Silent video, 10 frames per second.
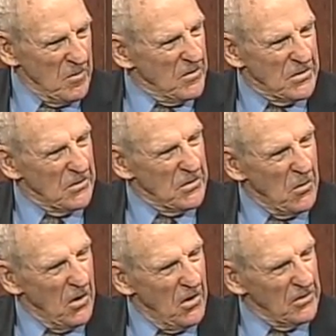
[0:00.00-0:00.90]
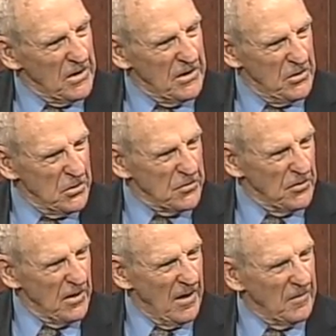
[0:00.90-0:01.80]
So there's no longer any use
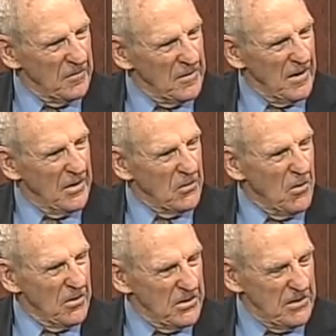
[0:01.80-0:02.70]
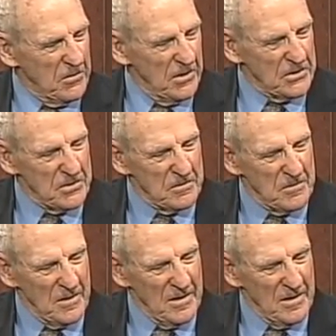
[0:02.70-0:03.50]
for our underwater demolition